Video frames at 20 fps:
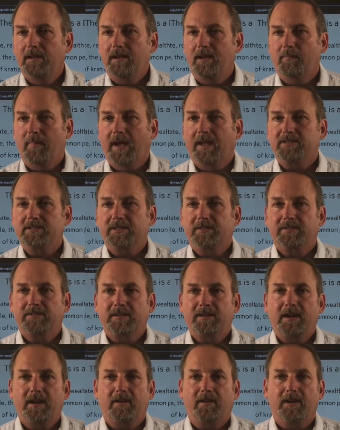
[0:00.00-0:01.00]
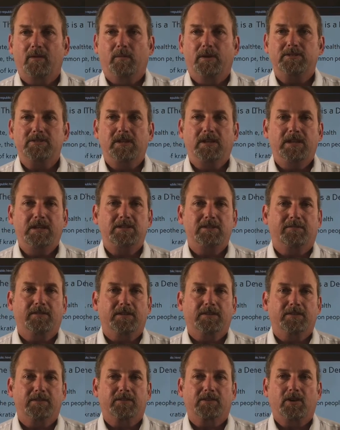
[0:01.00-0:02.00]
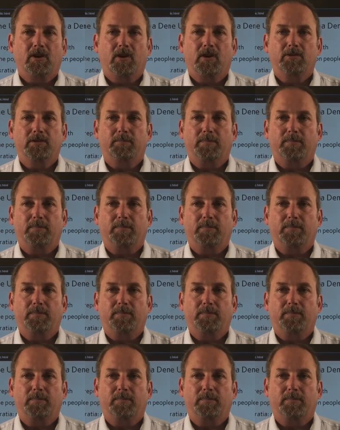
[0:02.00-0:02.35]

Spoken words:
Imagine a scenario in which each of us is called